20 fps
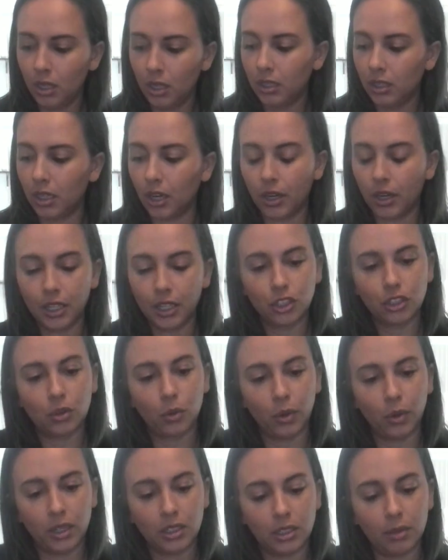There is
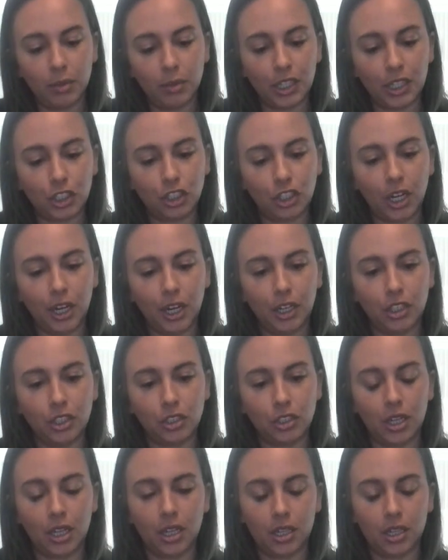going to be a
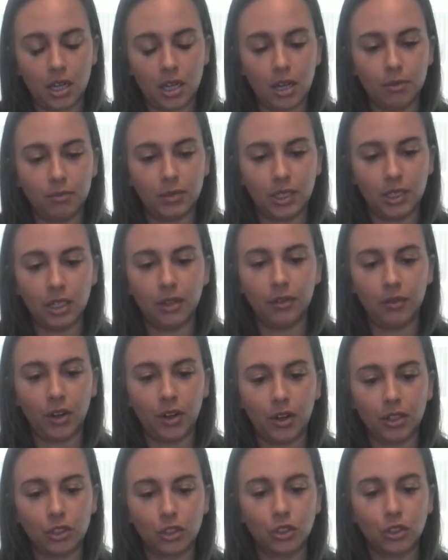change that comes in
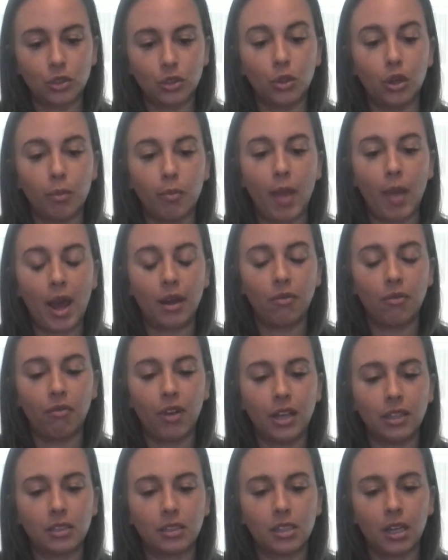very soon. You're
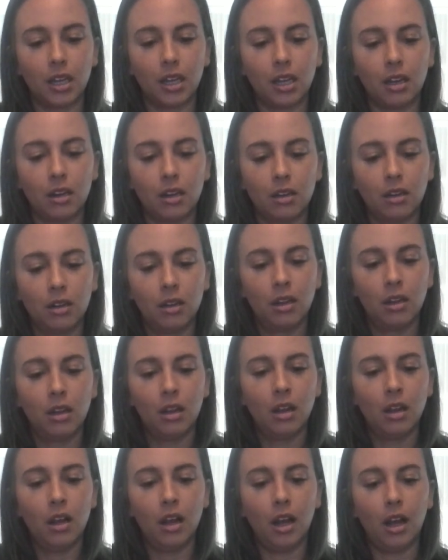manifesting it.
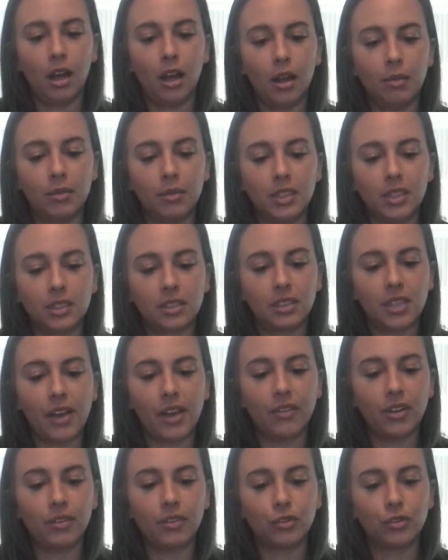The
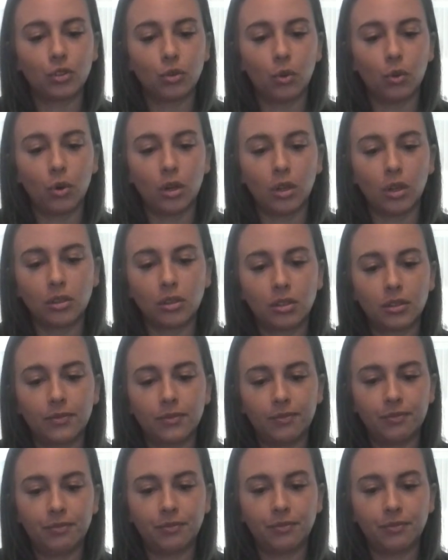Seven of Swords.